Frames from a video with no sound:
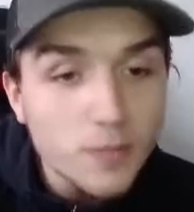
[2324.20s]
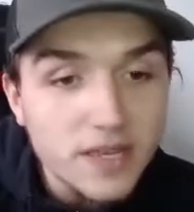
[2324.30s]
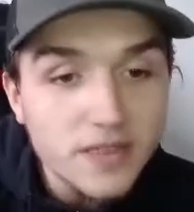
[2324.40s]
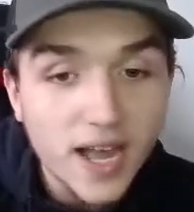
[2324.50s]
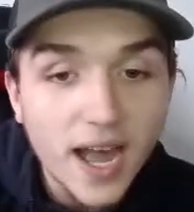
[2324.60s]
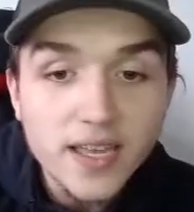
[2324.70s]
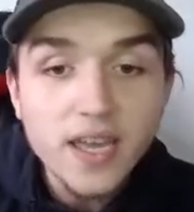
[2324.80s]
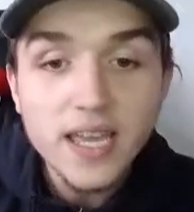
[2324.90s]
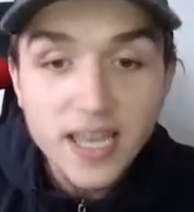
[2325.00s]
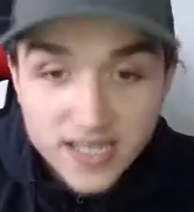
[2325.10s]
the guy.
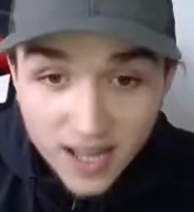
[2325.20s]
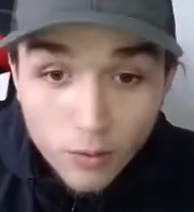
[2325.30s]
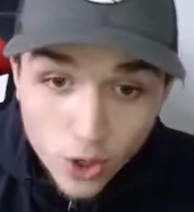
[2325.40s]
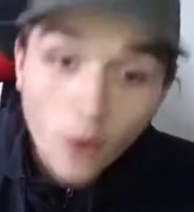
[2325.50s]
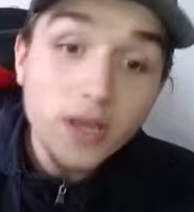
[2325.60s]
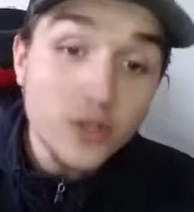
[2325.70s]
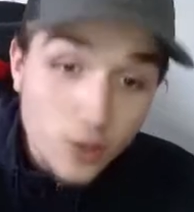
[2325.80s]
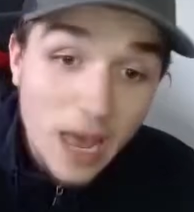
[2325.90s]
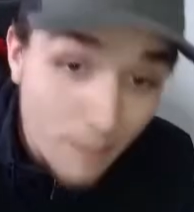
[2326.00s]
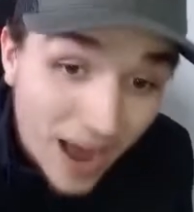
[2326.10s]
He is now going to
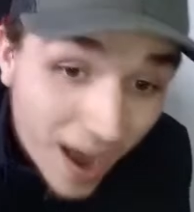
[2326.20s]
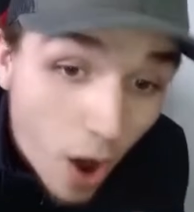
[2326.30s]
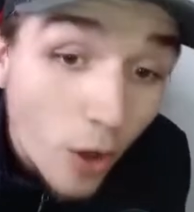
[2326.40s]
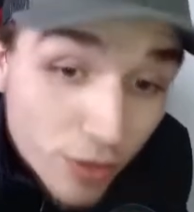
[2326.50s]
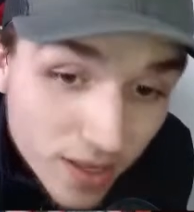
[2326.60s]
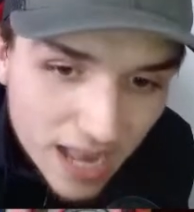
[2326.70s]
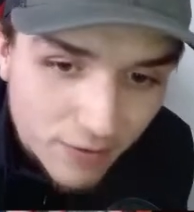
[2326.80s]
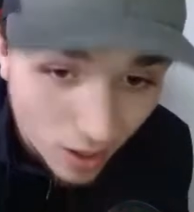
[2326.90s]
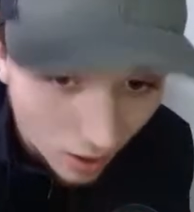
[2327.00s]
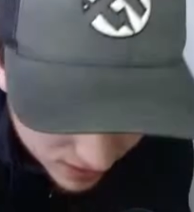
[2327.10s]
get back on the
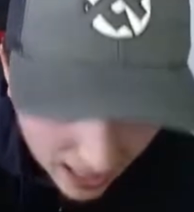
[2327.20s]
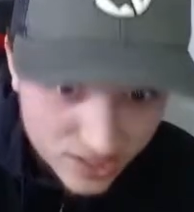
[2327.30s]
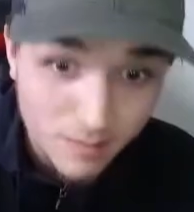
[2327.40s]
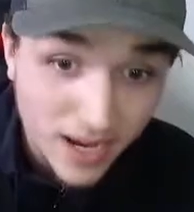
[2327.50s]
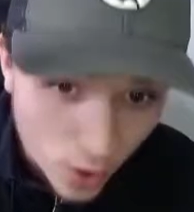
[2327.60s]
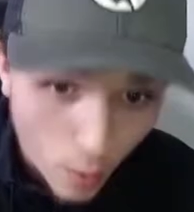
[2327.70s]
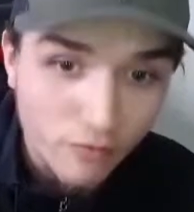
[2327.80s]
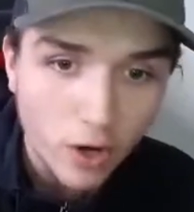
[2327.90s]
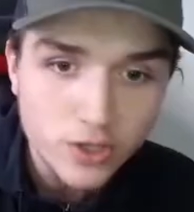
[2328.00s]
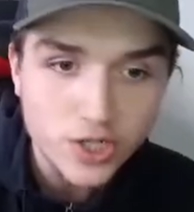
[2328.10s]
level of Casemiro
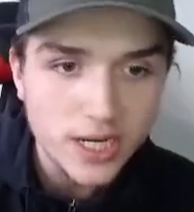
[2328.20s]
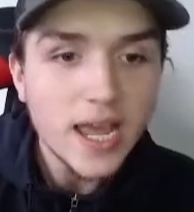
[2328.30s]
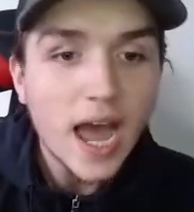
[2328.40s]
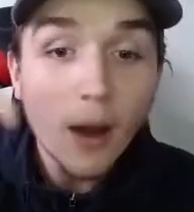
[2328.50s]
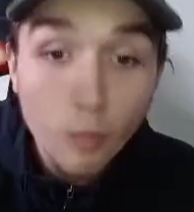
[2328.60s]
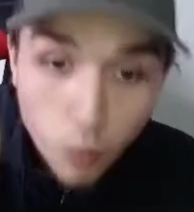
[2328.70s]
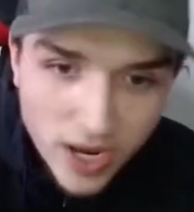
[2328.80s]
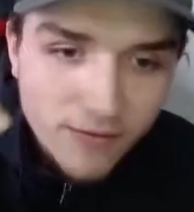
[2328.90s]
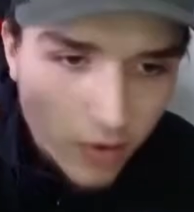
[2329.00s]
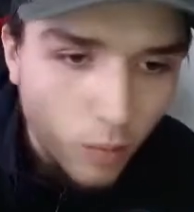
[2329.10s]
and Rodri, and
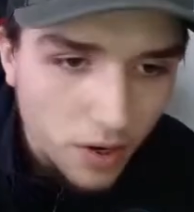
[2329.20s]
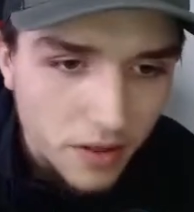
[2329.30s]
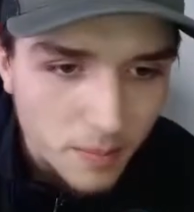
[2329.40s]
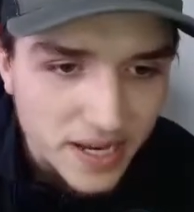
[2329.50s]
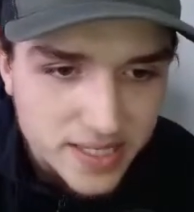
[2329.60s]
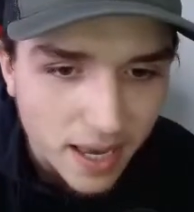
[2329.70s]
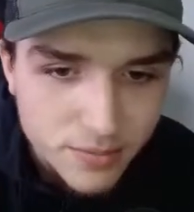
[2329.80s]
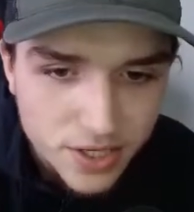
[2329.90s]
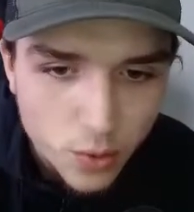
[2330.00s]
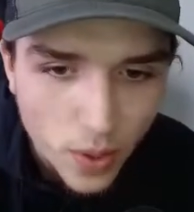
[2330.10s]
we have got one of the best
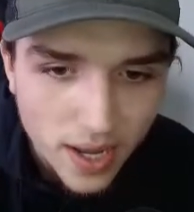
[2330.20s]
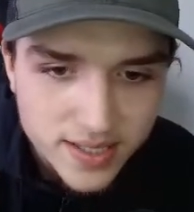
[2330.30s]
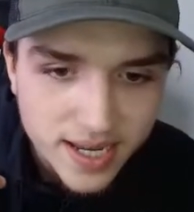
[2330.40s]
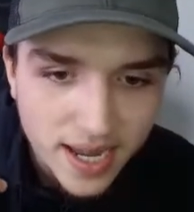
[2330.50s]
DMs in the world again.